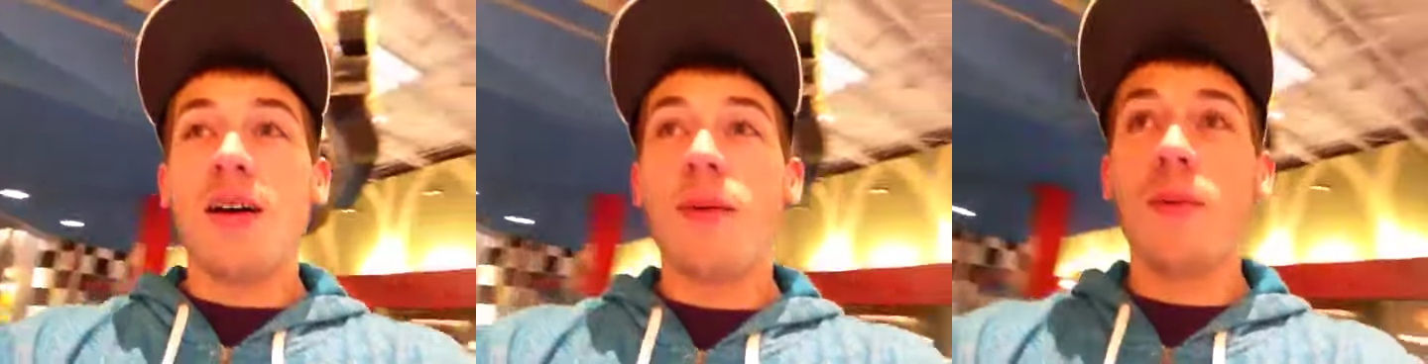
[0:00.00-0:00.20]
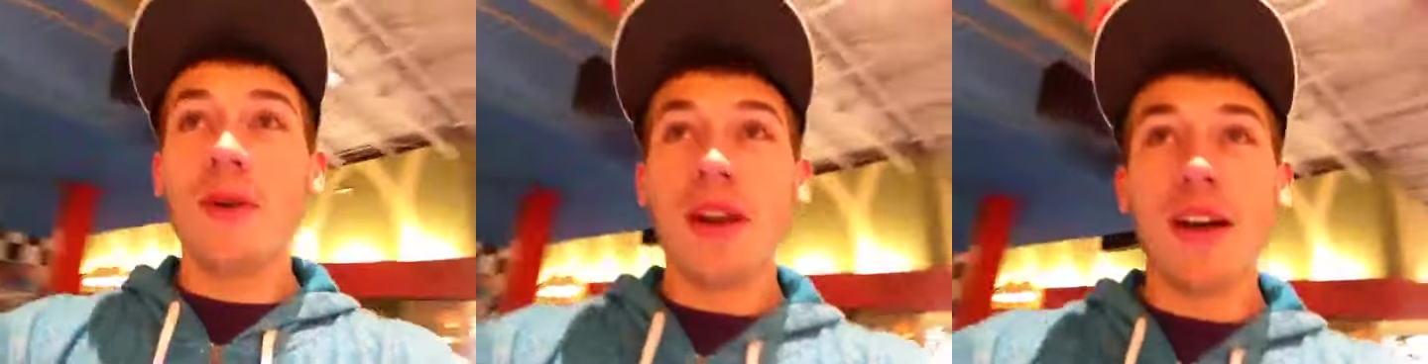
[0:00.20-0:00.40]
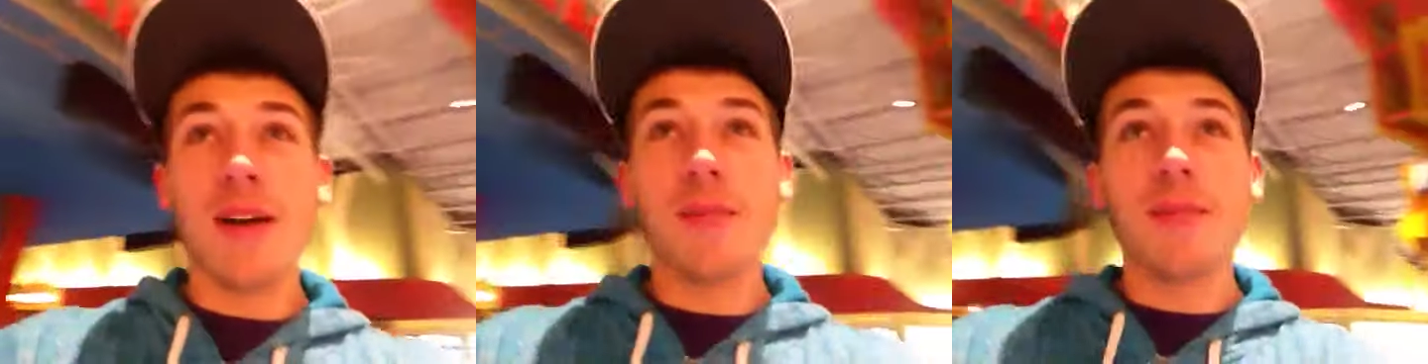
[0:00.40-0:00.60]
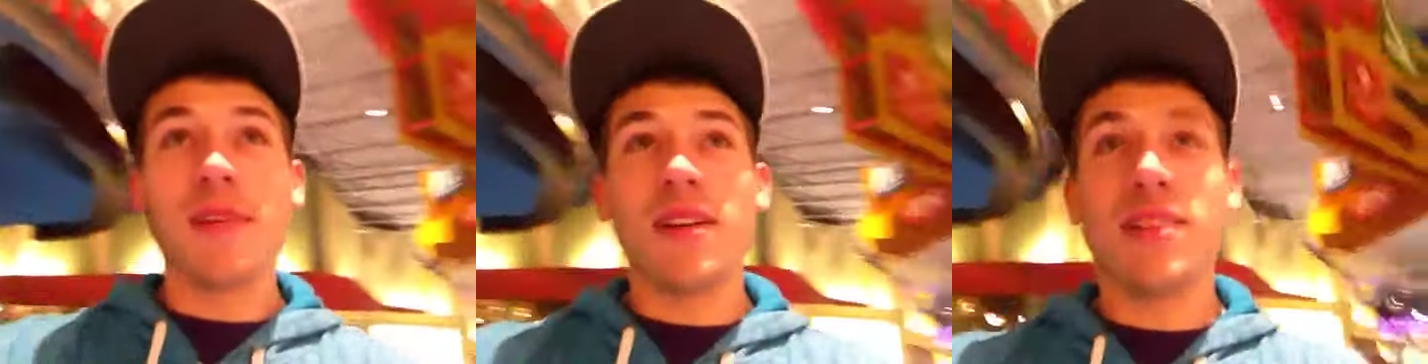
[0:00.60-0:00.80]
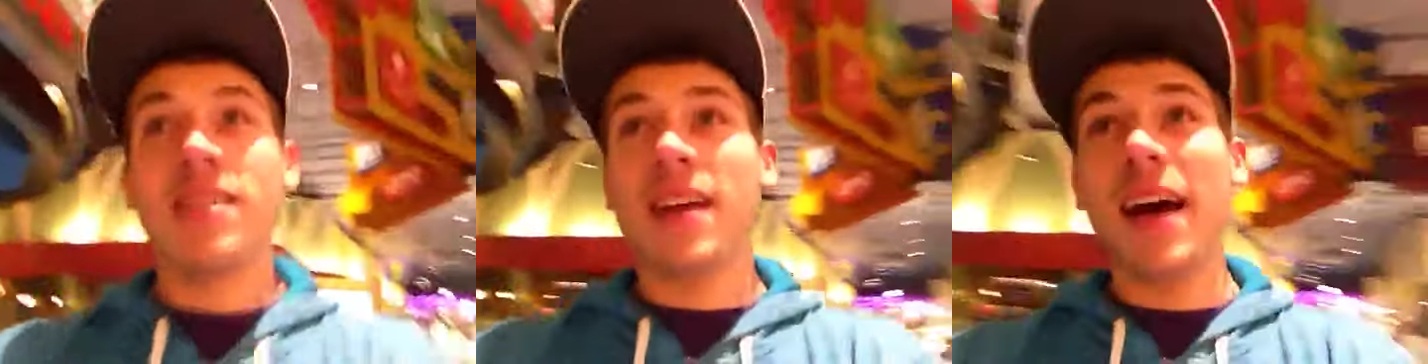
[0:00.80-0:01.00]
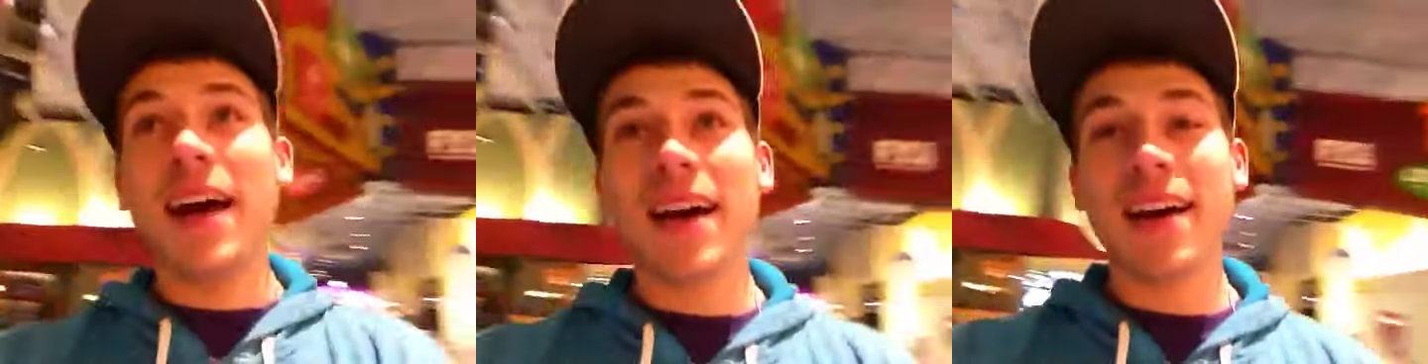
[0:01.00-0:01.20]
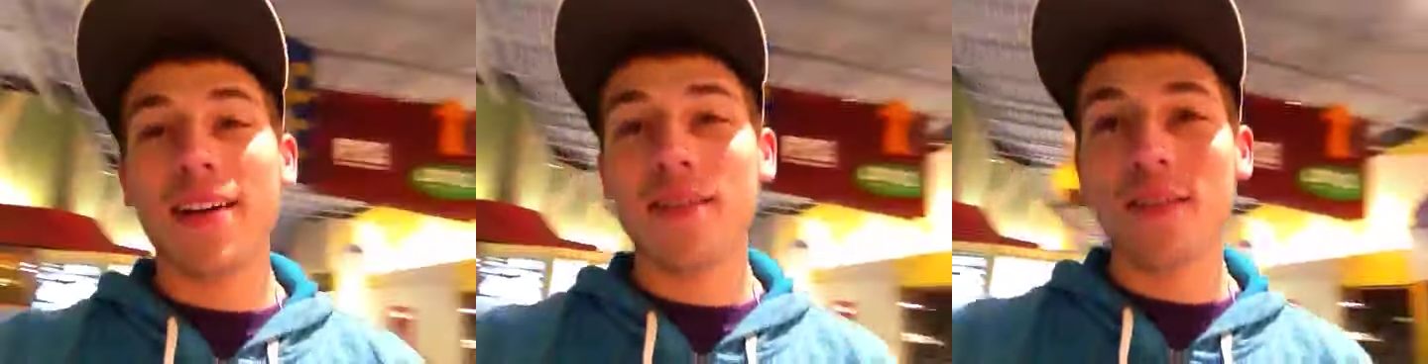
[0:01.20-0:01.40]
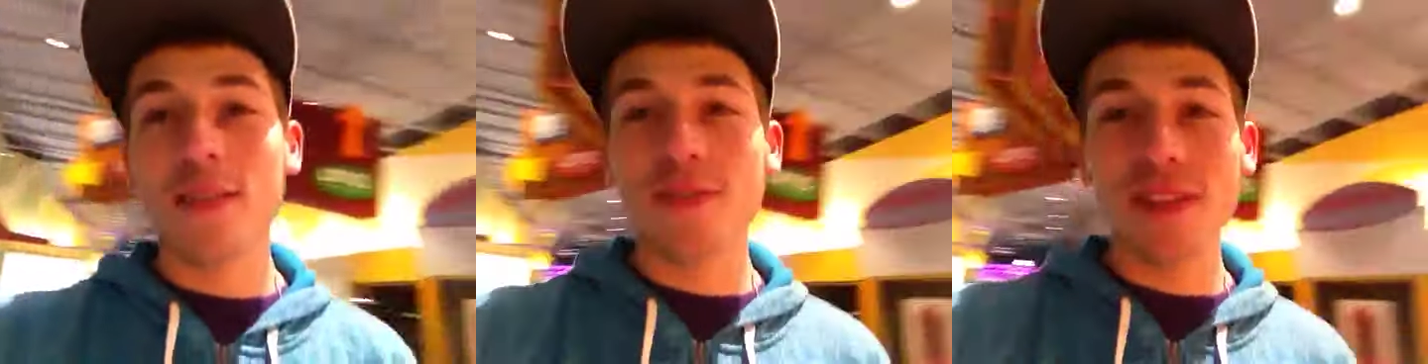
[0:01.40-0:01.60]
What up? It's Ty
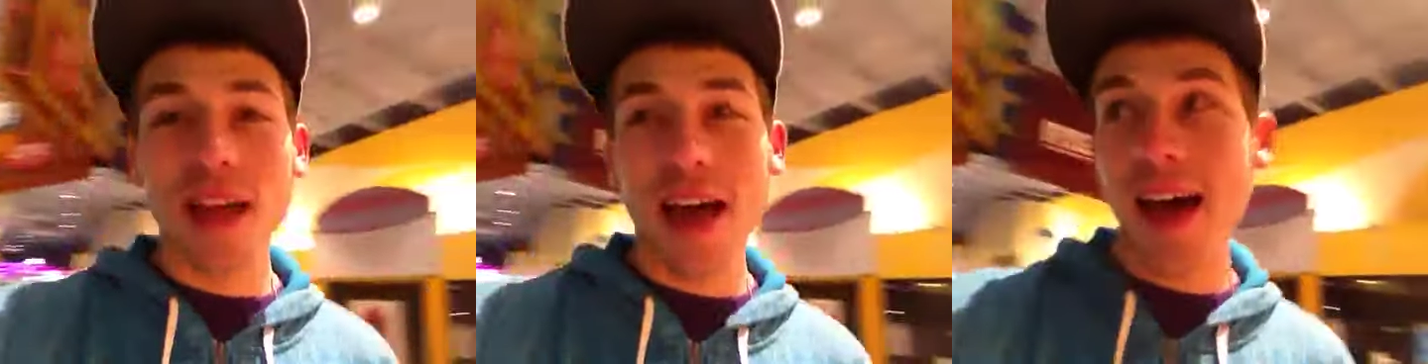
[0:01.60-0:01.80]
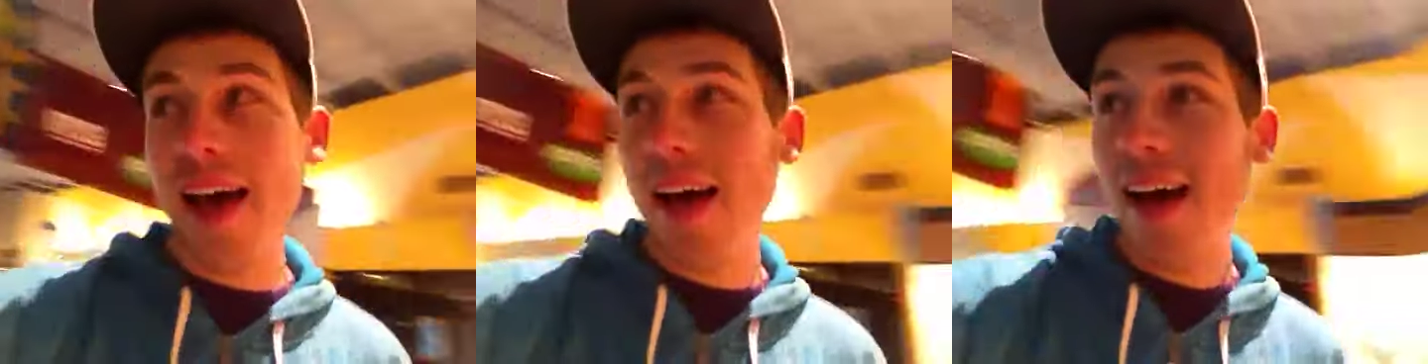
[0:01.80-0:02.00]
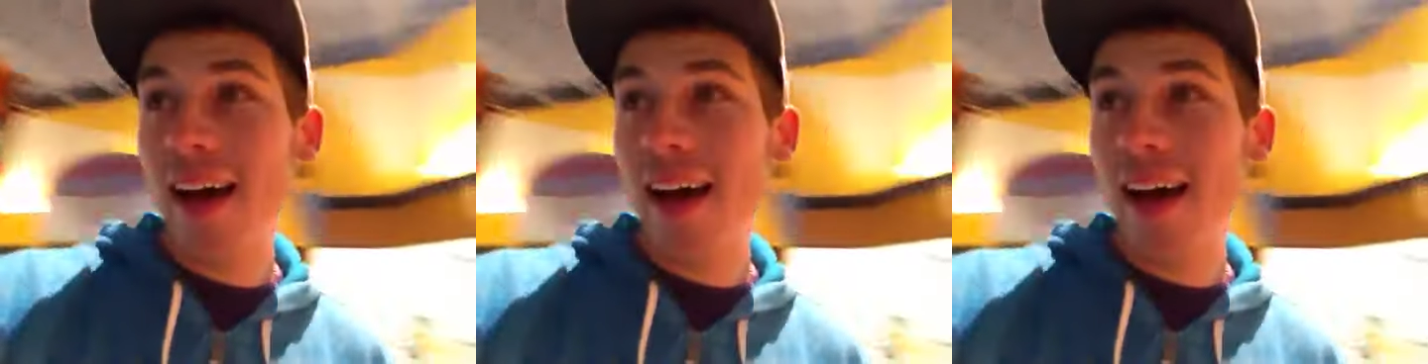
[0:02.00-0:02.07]
on the Fly.